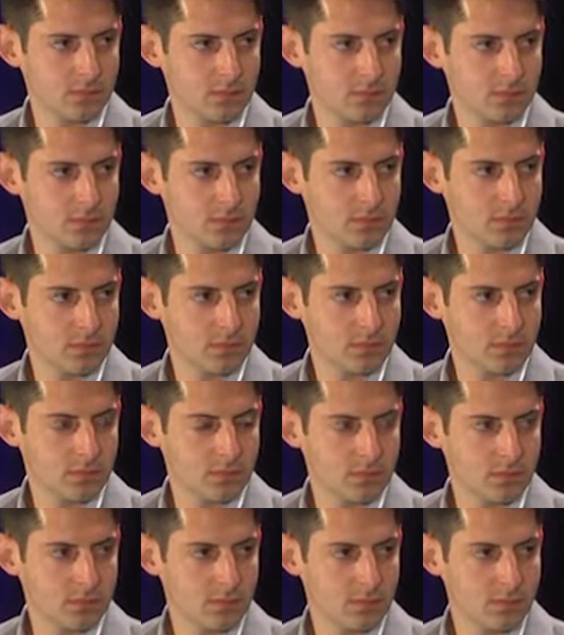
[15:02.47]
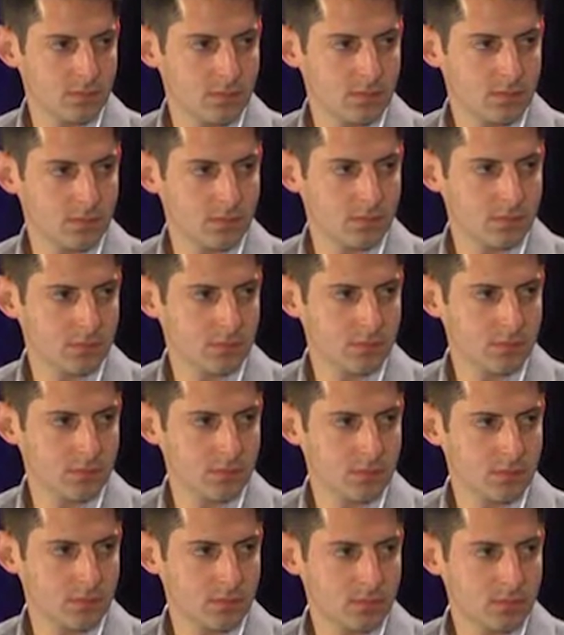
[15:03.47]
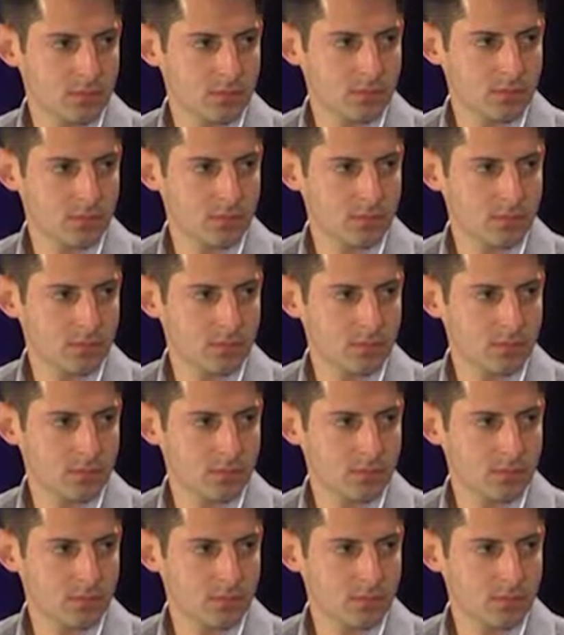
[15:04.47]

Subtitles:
[no speech]